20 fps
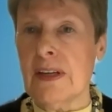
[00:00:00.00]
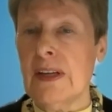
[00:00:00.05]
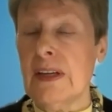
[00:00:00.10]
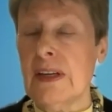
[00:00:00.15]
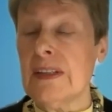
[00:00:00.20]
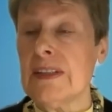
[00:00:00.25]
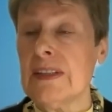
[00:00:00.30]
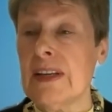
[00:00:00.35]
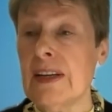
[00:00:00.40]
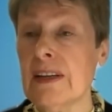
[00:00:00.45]

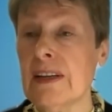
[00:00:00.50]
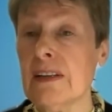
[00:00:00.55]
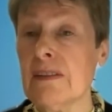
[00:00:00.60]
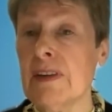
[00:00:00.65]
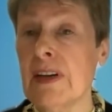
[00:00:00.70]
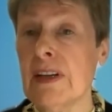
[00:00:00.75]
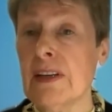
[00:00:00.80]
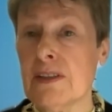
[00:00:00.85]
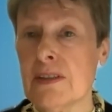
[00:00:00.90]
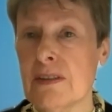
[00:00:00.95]
Take
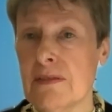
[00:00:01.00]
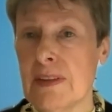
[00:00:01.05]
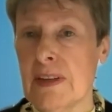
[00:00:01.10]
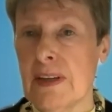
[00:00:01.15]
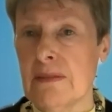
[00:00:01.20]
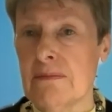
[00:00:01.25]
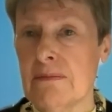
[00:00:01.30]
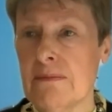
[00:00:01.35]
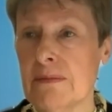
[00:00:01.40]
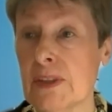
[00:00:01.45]
advantage of
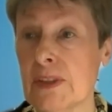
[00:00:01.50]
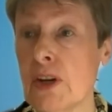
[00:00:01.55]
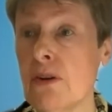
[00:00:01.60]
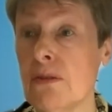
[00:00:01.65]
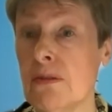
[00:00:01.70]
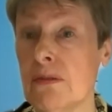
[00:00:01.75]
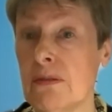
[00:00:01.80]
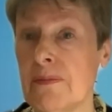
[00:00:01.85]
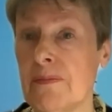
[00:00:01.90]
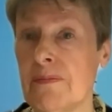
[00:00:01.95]
that.
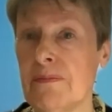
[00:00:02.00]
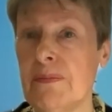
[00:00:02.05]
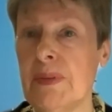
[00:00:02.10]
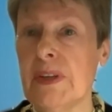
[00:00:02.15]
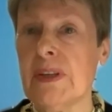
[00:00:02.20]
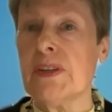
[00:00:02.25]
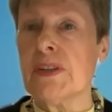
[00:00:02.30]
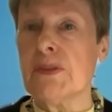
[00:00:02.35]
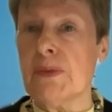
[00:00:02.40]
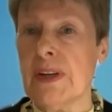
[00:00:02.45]
Go.
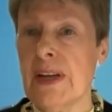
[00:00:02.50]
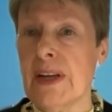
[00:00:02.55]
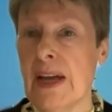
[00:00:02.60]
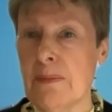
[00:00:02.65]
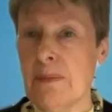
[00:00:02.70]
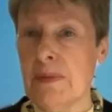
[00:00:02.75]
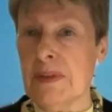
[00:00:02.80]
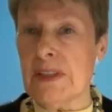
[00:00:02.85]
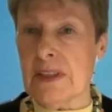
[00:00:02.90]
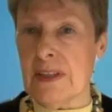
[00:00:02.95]
Because what
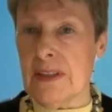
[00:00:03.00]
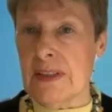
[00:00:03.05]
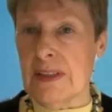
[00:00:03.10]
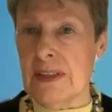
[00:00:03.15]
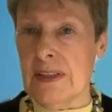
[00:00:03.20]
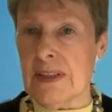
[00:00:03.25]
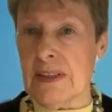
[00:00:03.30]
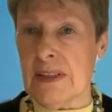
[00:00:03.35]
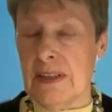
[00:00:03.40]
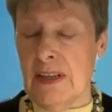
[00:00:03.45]
happens at
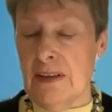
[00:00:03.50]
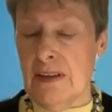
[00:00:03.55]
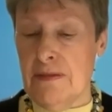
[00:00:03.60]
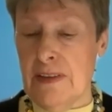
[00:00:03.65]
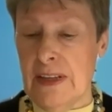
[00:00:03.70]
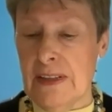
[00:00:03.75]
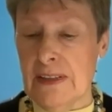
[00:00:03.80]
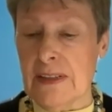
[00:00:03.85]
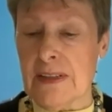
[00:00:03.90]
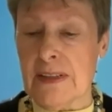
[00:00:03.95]
these
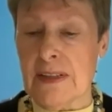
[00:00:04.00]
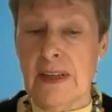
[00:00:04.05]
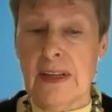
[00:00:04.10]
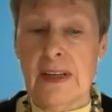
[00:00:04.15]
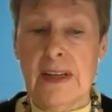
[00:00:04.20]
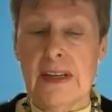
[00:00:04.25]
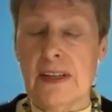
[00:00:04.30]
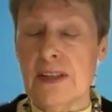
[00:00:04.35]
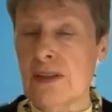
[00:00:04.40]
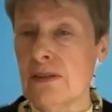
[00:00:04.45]
events
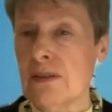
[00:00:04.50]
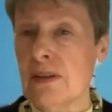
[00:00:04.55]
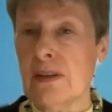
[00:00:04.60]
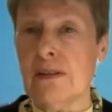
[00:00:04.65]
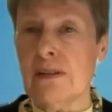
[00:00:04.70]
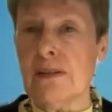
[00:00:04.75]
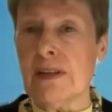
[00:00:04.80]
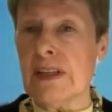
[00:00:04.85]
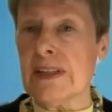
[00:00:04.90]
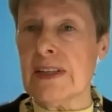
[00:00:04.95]
is you're not
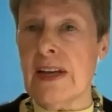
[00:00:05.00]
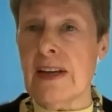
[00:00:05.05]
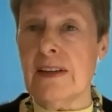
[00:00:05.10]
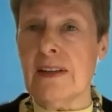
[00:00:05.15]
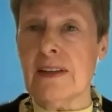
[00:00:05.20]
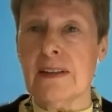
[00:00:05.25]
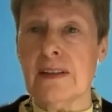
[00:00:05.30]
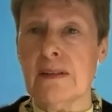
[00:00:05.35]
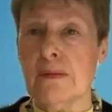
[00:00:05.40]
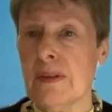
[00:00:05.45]
only
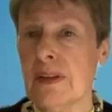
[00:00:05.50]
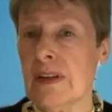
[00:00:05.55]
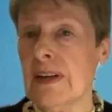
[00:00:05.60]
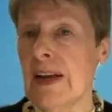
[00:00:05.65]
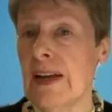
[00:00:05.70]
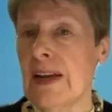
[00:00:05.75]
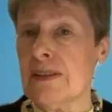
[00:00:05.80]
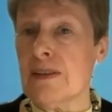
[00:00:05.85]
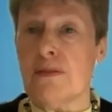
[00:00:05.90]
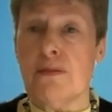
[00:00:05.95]
standing there with a
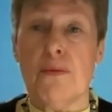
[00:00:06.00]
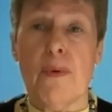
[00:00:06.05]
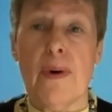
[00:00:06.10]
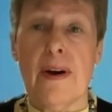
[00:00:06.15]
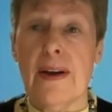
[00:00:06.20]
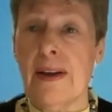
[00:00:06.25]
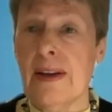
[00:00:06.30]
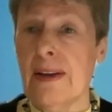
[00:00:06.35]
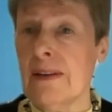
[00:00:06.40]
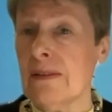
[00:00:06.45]
glass of
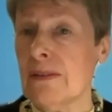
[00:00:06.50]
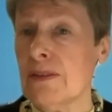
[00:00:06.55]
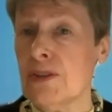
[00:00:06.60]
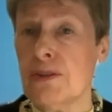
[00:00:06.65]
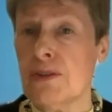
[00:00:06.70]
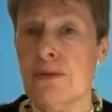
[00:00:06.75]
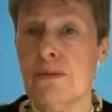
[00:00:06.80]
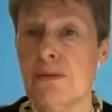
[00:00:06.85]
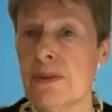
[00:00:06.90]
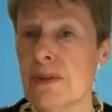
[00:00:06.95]
wine or
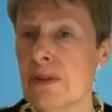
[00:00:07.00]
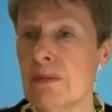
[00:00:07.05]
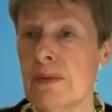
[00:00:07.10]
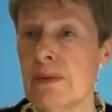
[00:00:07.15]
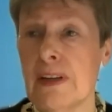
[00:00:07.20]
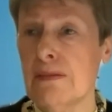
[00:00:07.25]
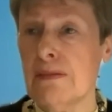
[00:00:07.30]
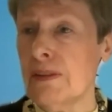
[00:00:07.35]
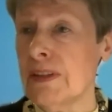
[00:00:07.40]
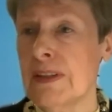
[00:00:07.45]
juice or
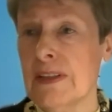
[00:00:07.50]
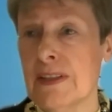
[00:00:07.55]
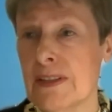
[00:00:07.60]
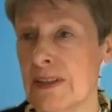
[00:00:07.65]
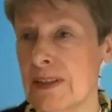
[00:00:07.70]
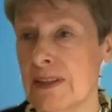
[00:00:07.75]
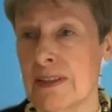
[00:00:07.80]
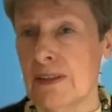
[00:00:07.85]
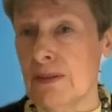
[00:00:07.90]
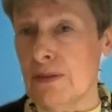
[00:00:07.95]
whatever it is
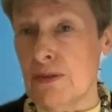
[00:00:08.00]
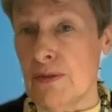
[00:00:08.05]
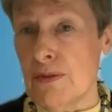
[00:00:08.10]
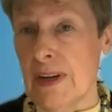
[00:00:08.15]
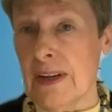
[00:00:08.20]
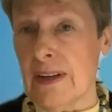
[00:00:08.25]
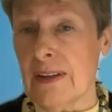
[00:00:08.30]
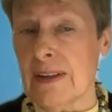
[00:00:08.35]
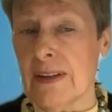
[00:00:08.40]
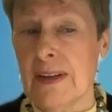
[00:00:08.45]
that you
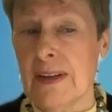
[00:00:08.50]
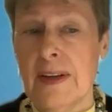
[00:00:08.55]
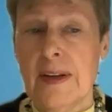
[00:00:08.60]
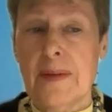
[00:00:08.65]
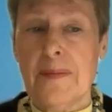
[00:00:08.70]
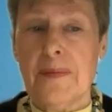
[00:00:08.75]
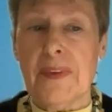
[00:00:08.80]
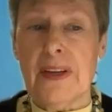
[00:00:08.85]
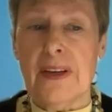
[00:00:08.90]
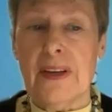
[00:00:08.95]
drink
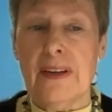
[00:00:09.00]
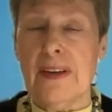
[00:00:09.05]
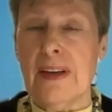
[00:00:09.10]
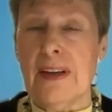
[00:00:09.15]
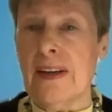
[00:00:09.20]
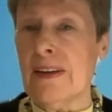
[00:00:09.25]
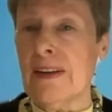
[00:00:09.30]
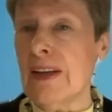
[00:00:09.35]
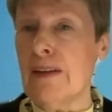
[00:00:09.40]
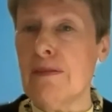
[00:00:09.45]

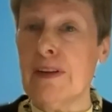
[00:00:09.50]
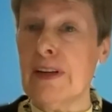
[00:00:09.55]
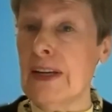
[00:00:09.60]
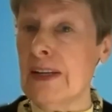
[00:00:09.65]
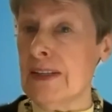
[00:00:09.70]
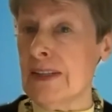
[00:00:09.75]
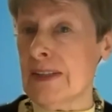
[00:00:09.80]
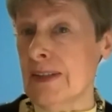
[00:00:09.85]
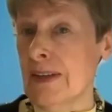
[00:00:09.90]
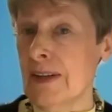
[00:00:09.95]
and have a
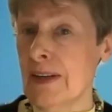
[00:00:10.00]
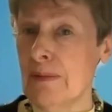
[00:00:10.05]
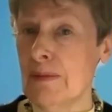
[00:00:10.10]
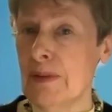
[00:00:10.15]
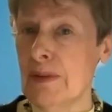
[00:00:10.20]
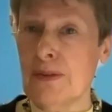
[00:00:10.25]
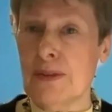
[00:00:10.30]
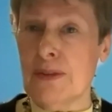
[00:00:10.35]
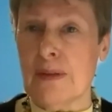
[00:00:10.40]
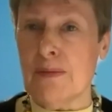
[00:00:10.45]
nice time
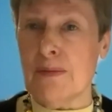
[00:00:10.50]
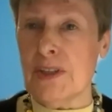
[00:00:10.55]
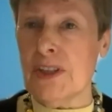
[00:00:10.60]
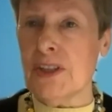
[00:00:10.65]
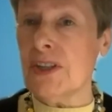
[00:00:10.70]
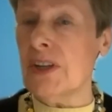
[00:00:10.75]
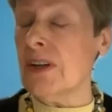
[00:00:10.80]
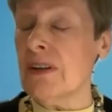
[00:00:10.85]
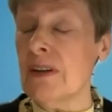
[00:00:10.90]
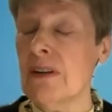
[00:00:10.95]
and do some
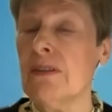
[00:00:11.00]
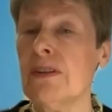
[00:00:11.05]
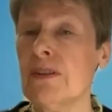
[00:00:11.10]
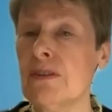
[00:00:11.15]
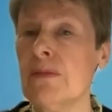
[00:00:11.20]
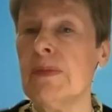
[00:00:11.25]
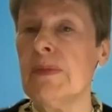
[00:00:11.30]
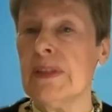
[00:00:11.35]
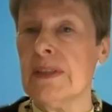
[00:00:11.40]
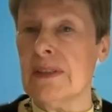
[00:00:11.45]
chit-chat. No, you
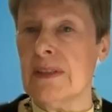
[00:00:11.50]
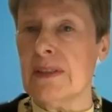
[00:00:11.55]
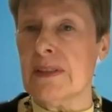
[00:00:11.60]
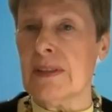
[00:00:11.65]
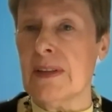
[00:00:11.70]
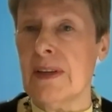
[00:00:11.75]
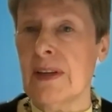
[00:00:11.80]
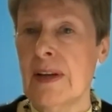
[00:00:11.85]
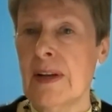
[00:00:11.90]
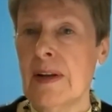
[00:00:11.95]
do
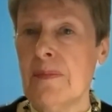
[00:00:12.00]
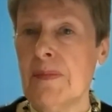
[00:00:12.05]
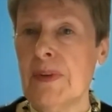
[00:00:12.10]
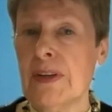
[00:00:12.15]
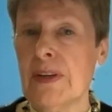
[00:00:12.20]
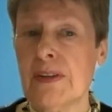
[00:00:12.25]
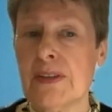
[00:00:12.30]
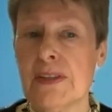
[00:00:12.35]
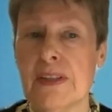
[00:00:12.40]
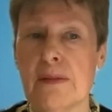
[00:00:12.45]
business.
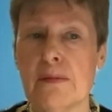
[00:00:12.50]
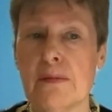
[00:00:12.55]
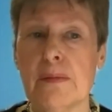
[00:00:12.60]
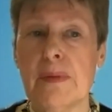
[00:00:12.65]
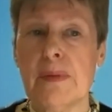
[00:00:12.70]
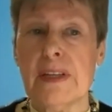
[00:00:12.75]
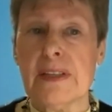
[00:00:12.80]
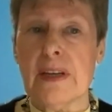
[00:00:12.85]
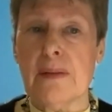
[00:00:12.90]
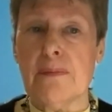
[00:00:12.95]
Because there will
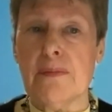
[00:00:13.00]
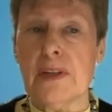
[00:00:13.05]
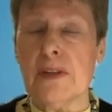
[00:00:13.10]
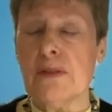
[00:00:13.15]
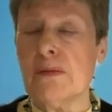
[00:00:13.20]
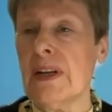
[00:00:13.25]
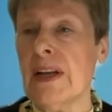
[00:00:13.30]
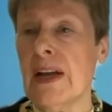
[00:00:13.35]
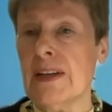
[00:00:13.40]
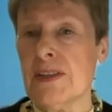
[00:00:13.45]
be someone who
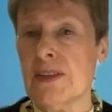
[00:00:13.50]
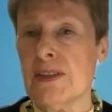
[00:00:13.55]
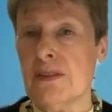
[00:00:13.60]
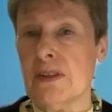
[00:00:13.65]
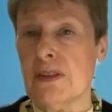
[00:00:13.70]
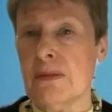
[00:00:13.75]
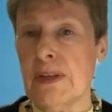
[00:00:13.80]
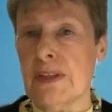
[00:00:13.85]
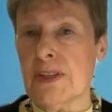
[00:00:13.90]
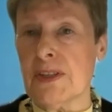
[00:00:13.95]
will ask you a
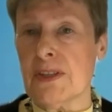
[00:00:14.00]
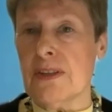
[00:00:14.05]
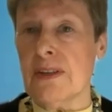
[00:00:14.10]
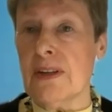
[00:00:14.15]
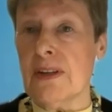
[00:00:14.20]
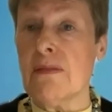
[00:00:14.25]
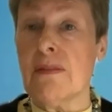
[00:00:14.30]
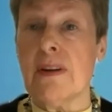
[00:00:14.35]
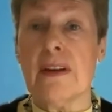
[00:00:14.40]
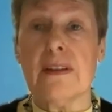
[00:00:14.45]
question,
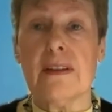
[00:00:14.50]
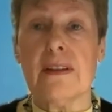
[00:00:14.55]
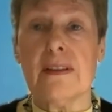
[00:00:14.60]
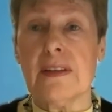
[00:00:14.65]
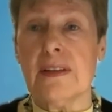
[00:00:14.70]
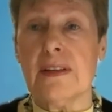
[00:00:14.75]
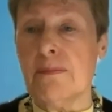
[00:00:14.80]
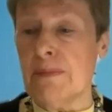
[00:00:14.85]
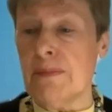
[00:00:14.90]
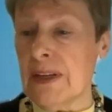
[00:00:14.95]
and rather
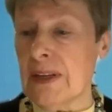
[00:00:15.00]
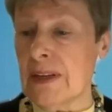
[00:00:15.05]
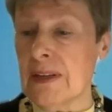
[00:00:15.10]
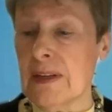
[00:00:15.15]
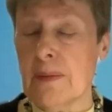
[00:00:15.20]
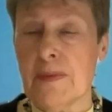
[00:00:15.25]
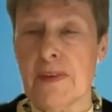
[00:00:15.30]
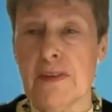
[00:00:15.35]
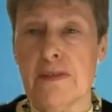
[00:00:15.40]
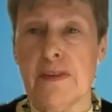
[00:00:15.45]
than picking
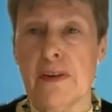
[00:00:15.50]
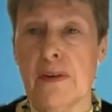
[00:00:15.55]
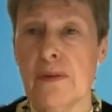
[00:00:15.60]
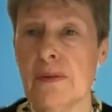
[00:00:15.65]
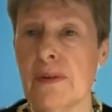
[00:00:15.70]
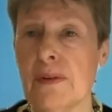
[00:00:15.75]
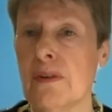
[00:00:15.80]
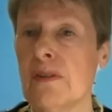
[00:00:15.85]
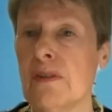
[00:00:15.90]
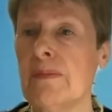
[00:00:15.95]
up the
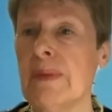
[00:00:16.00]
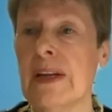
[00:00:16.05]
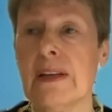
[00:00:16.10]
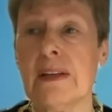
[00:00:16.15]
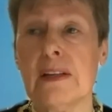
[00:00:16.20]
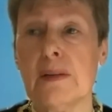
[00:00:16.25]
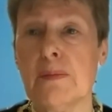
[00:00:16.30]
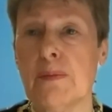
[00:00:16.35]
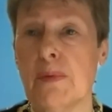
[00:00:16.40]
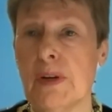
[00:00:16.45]
phone or making
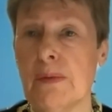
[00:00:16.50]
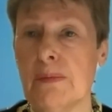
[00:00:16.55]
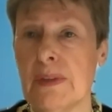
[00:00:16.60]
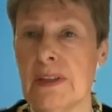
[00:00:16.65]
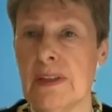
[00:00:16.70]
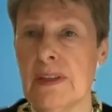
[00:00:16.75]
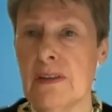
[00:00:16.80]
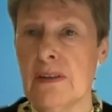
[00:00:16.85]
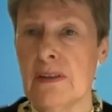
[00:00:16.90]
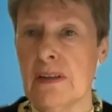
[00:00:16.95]
an appointment
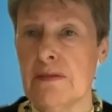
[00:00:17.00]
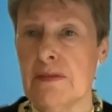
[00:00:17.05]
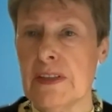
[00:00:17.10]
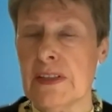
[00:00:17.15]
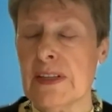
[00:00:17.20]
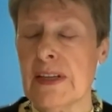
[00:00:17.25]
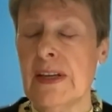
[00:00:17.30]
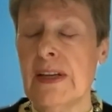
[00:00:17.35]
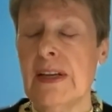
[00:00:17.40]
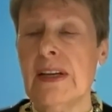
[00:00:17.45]
in the
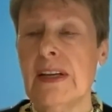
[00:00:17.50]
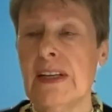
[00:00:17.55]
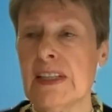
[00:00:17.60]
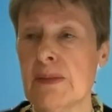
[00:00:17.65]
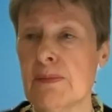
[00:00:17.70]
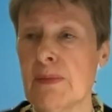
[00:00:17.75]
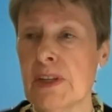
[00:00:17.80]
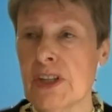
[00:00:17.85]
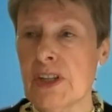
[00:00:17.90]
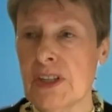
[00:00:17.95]
office, it's
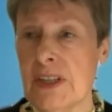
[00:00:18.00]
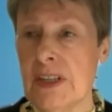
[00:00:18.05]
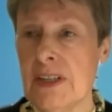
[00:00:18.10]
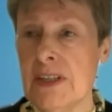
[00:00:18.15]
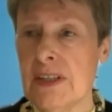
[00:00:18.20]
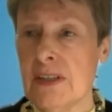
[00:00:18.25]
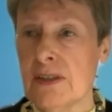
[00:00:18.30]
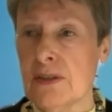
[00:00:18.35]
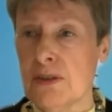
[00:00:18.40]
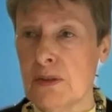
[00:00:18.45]
much
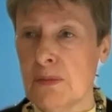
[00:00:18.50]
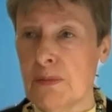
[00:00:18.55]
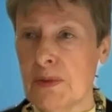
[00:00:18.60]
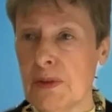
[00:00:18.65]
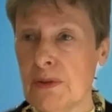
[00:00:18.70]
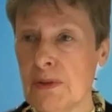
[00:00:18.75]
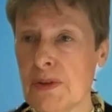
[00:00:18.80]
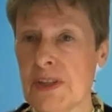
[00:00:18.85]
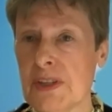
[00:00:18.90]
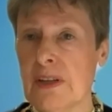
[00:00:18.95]
easier to
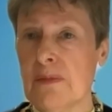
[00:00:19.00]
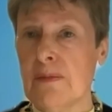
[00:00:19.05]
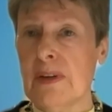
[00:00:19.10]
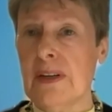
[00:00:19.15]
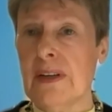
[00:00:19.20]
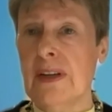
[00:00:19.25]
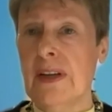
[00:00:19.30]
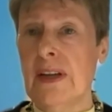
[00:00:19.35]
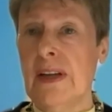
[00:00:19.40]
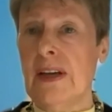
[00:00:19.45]
approach
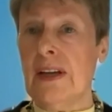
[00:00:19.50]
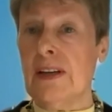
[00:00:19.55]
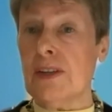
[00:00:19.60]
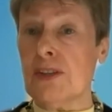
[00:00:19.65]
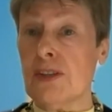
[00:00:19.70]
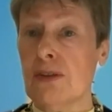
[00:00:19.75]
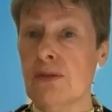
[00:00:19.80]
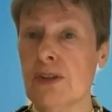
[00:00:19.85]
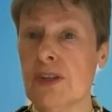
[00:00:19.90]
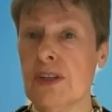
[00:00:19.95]
someone at a
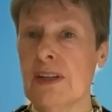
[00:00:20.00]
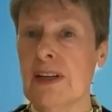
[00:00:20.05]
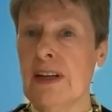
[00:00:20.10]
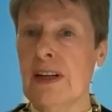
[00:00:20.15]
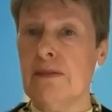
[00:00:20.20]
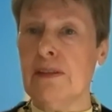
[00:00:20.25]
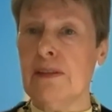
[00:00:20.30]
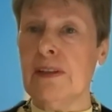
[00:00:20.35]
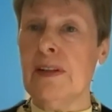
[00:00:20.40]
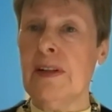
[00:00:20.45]
social
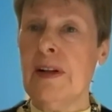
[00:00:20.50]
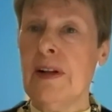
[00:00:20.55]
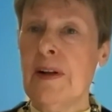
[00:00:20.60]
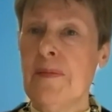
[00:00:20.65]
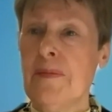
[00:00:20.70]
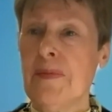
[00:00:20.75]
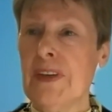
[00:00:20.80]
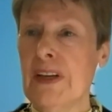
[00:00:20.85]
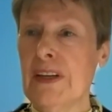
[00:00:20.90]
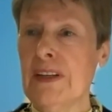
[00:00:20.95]
level
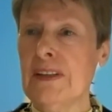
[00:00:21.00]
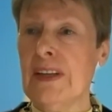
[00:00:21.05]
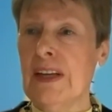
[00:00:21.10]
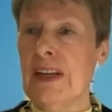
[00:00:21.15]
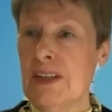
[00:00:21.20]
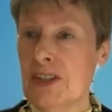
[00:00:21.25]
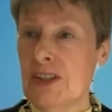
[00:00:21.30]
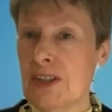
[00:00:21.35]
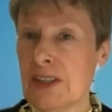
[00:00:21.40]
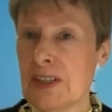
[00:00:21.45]

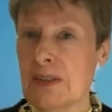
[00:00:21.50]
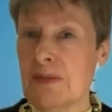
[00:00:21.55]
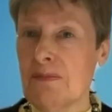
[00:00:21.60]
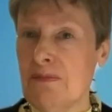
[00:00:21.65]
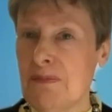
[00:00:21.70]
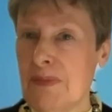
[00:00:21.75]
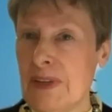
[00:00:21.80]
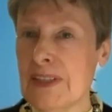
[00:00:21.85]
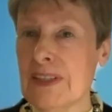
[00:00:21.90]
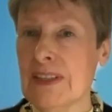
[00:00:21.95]
and just
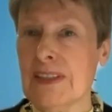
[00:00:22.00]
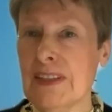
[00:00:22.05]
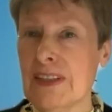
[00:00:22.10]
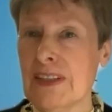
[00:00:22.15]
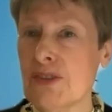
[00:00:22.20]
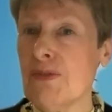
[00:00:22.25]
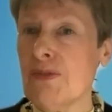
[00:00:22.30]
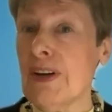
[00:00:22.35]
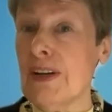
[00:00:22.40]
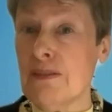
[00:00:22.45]
basically
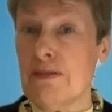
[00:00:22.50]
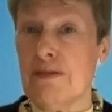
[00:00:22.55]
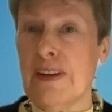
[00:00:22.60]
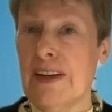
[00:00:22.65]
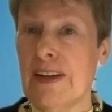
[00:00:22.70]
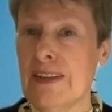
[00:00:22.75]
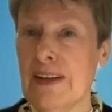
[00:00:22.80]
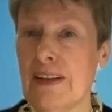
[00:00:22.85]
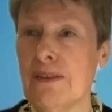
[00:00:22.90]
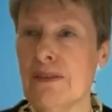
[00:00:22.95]
try to
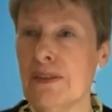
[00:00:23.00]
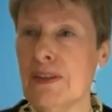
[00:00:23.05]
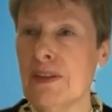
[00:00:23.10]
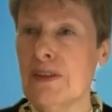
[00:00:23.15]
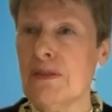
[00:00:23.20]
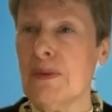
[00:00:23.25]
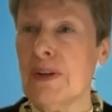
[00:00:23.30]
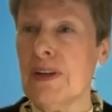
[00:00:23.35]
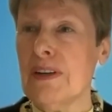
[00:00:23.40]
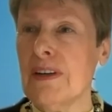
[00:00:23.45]
find out,
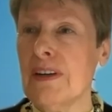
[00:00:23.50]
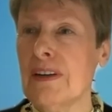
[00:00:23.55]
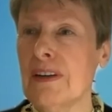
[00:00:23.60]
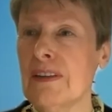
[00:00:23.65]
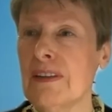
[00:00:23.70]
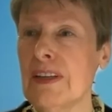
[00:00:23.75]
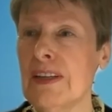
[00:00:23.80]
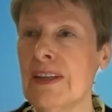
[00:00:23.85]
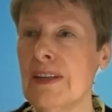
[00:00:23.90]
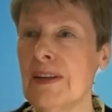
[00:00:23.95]
where are
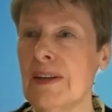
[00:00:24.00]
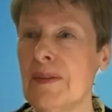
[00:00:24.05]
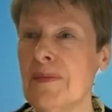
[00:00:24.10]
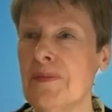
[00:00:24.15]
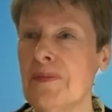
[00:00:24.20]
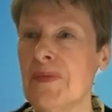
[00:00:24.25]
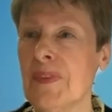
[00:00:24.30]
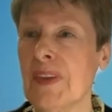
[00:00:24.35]
the